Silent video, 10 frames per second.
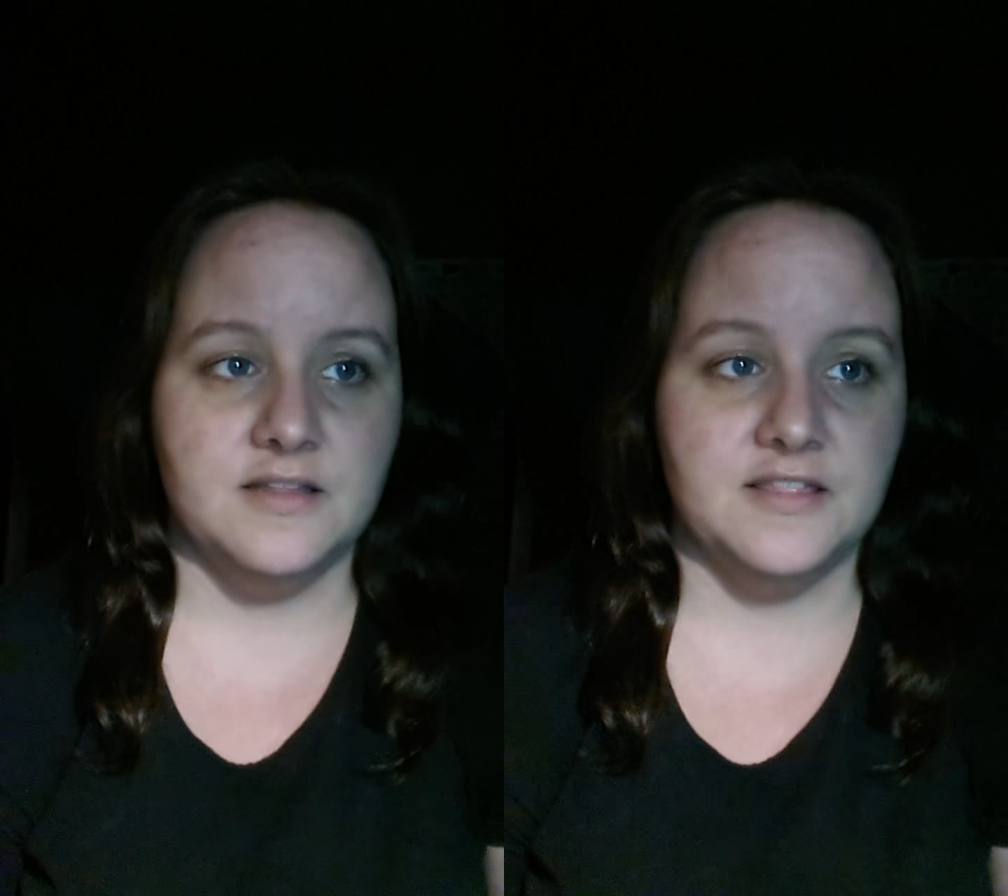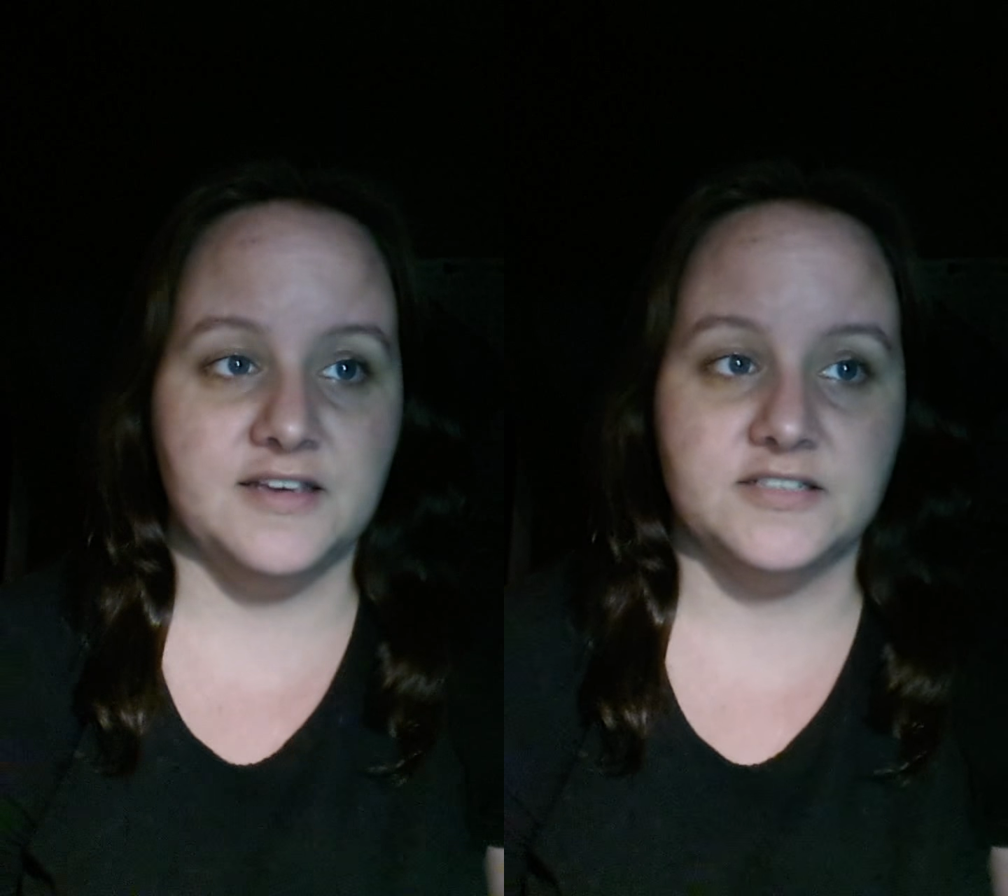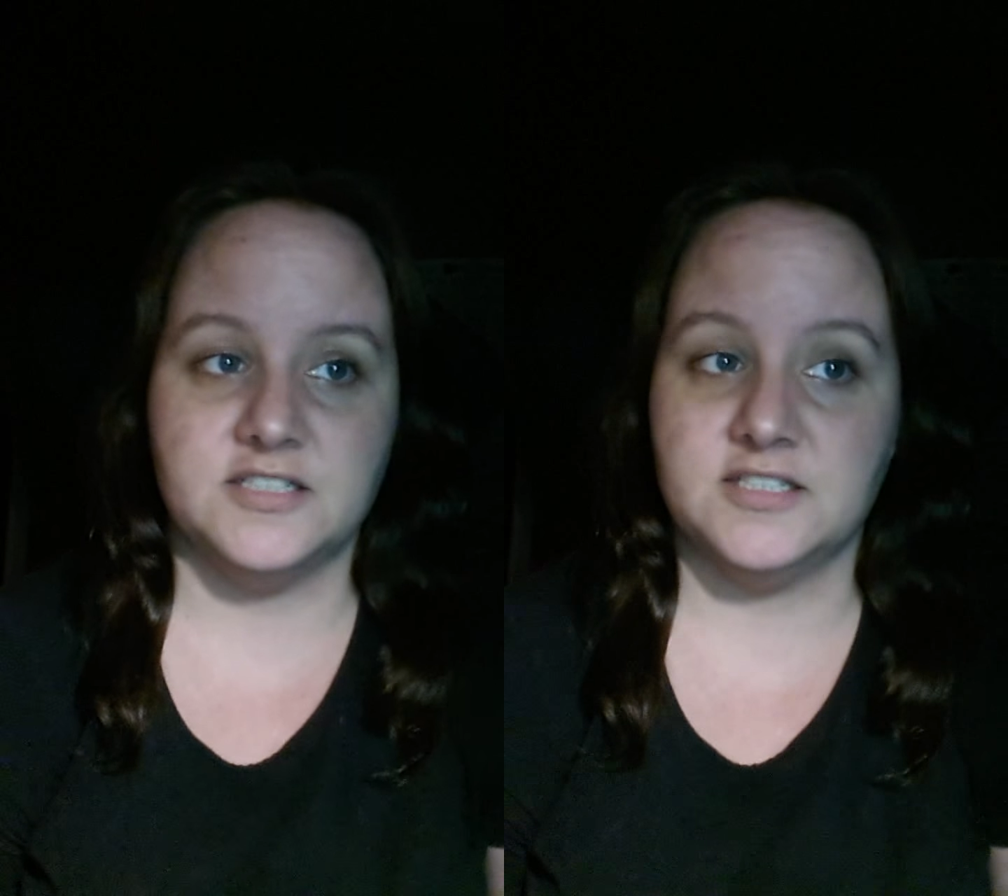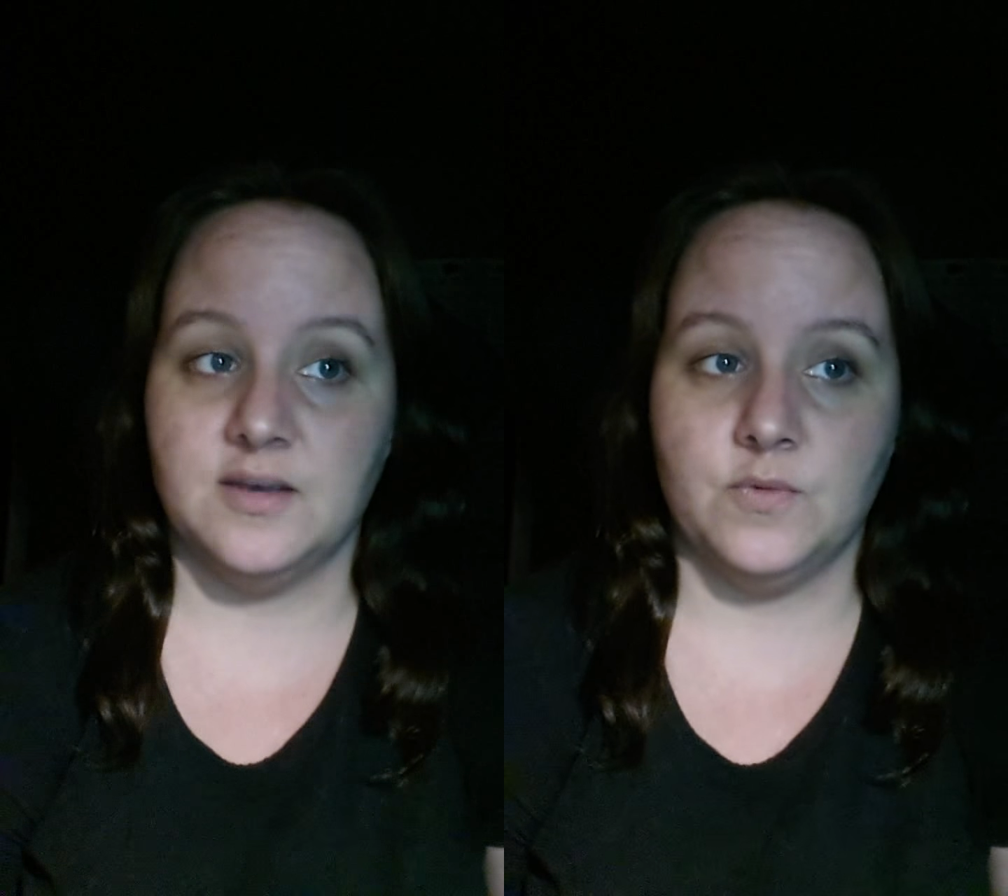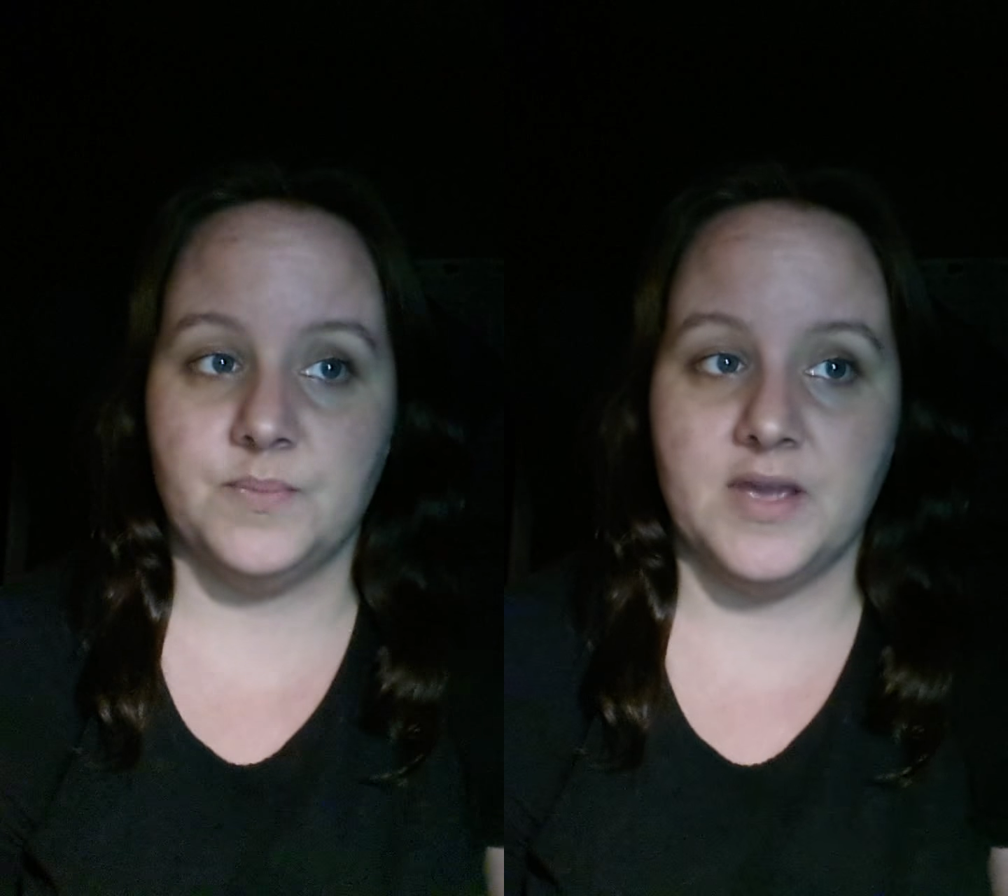things
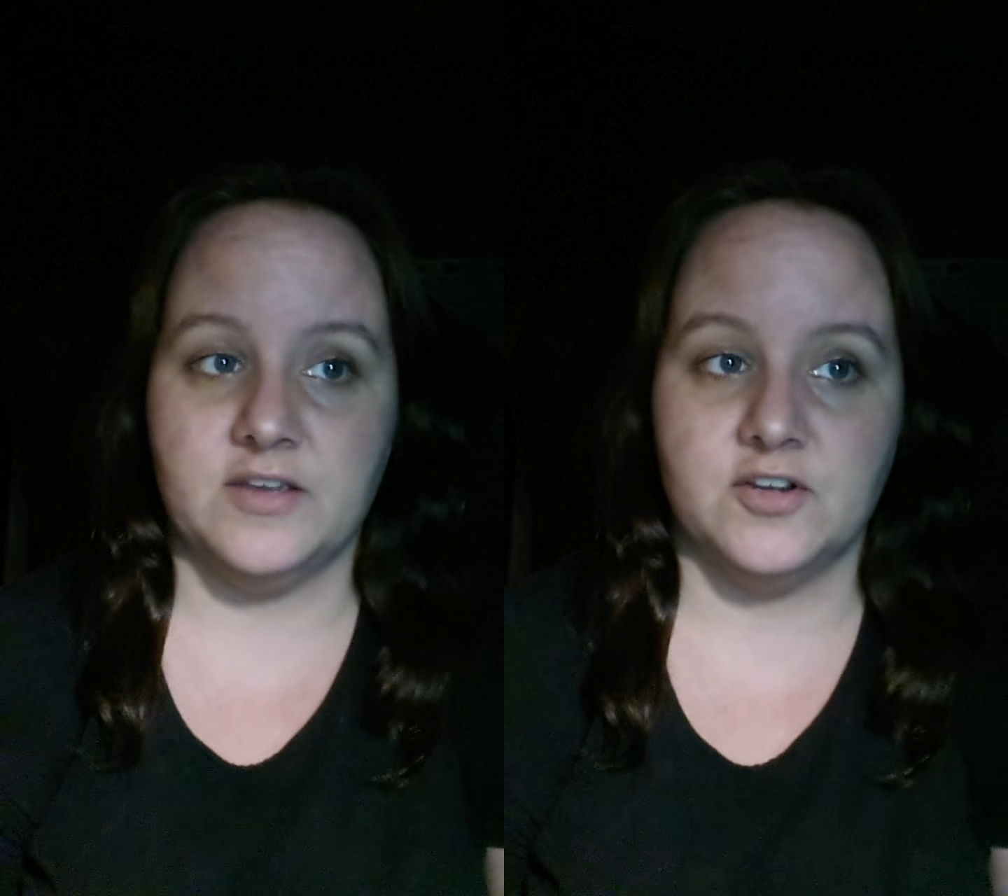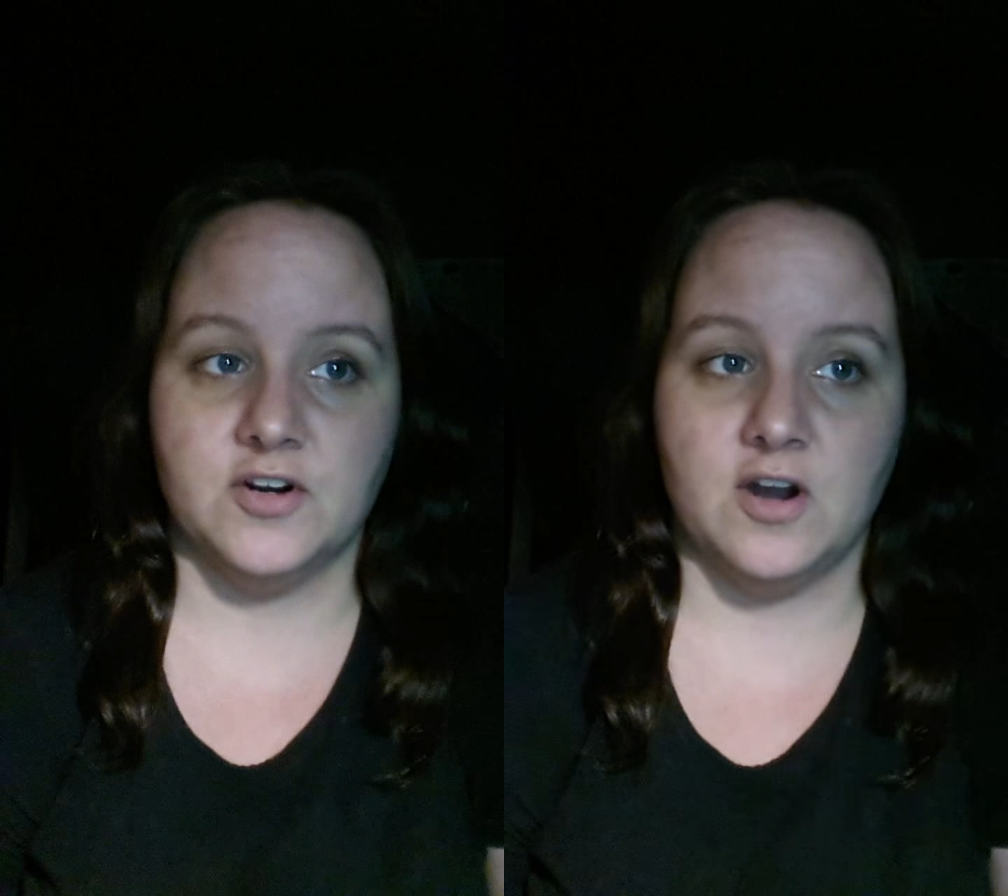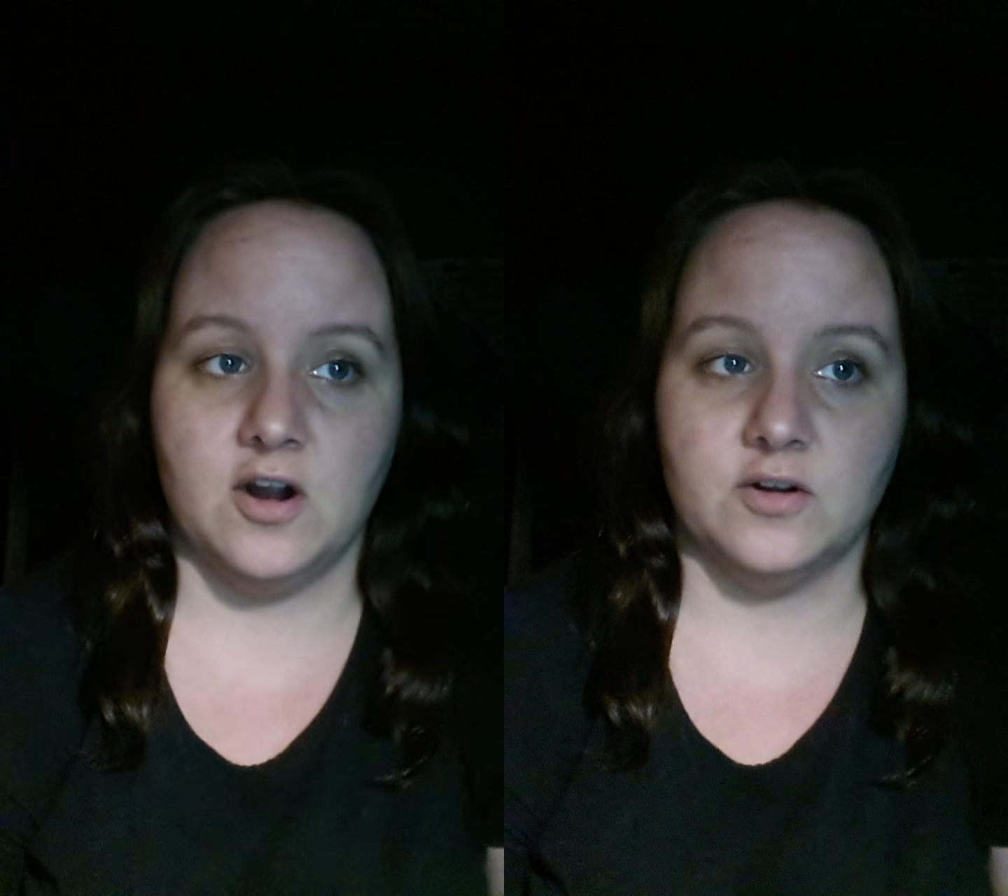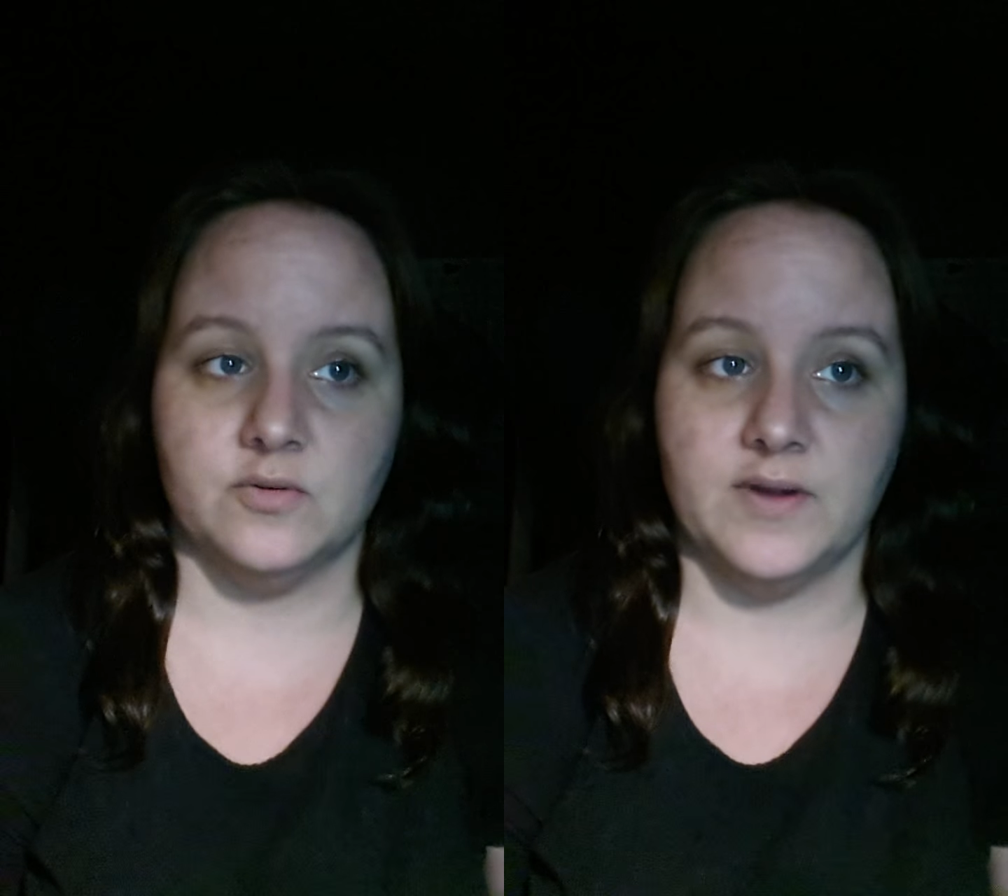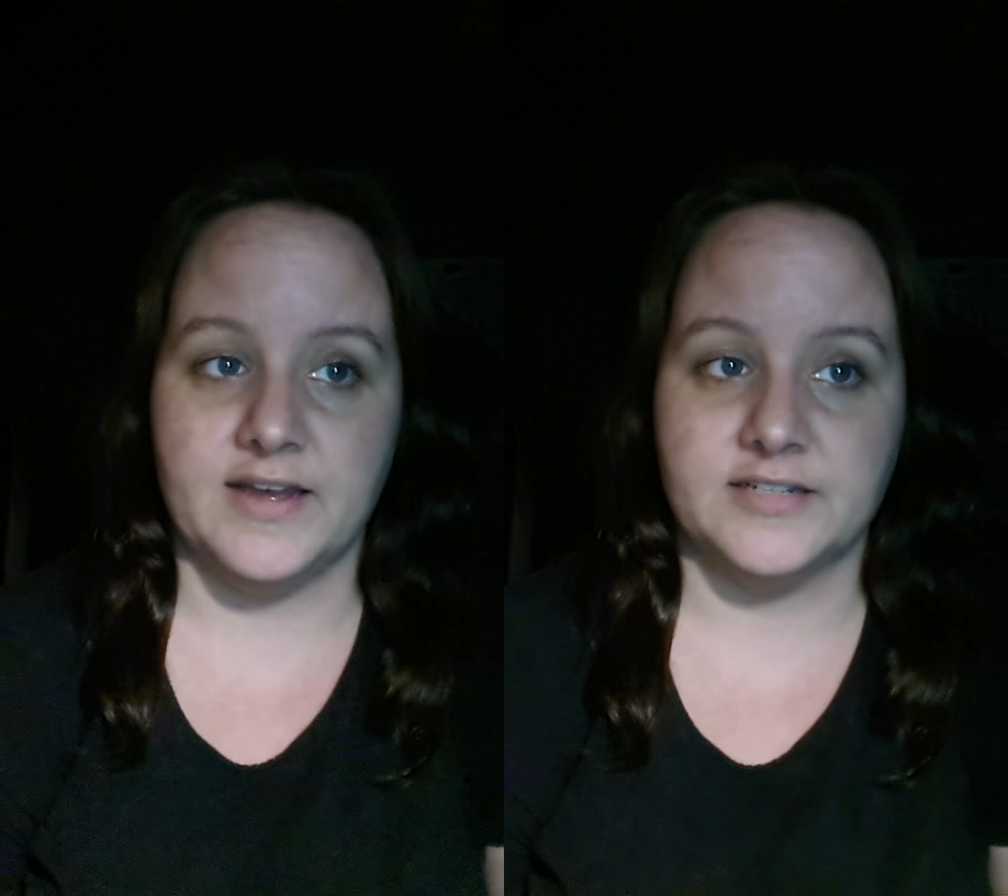that would make your heart
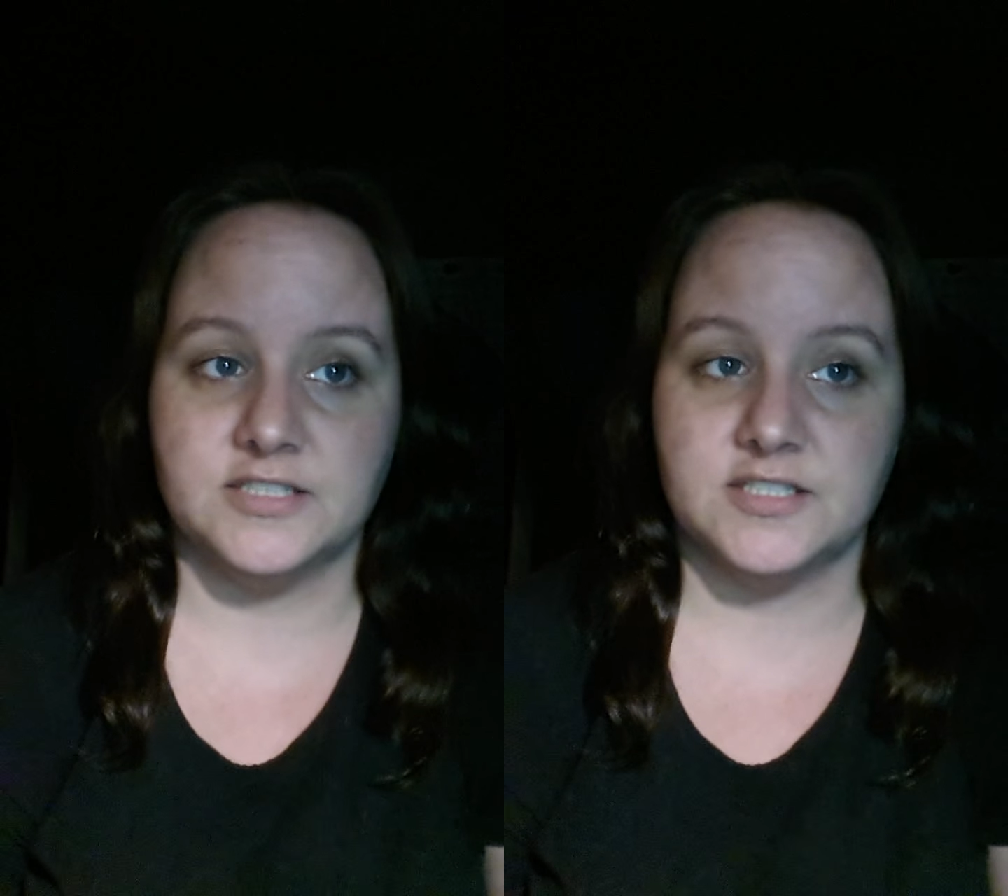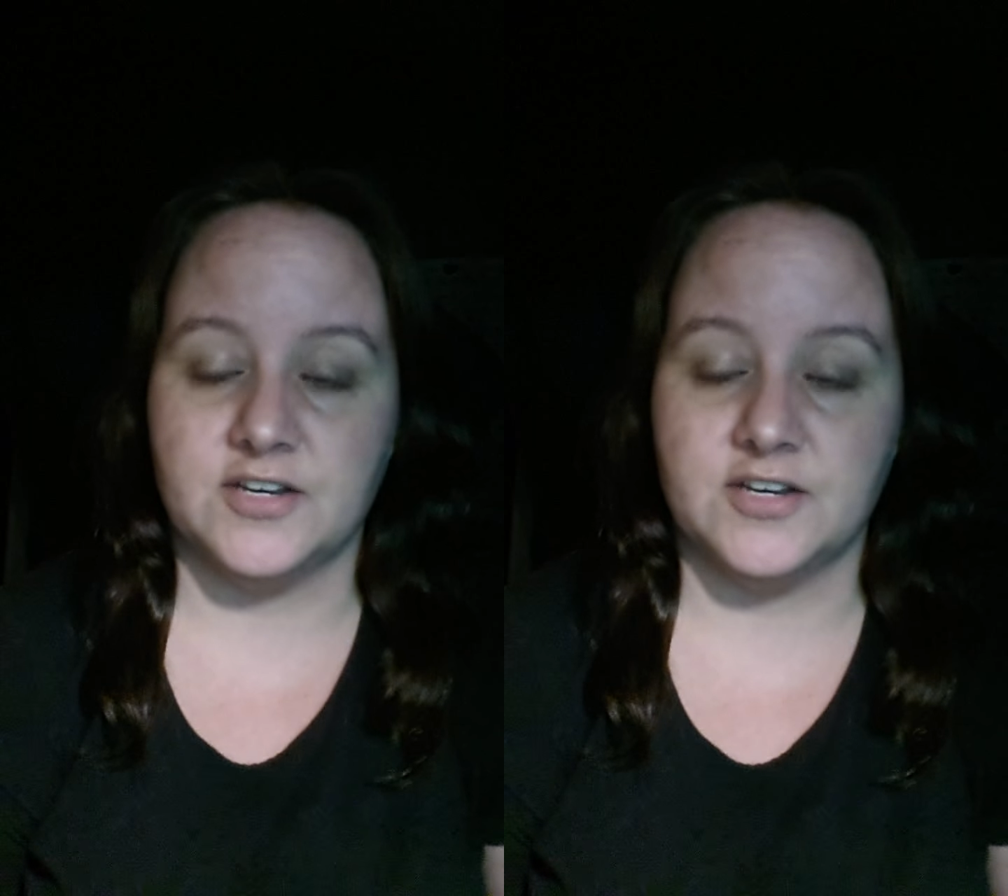race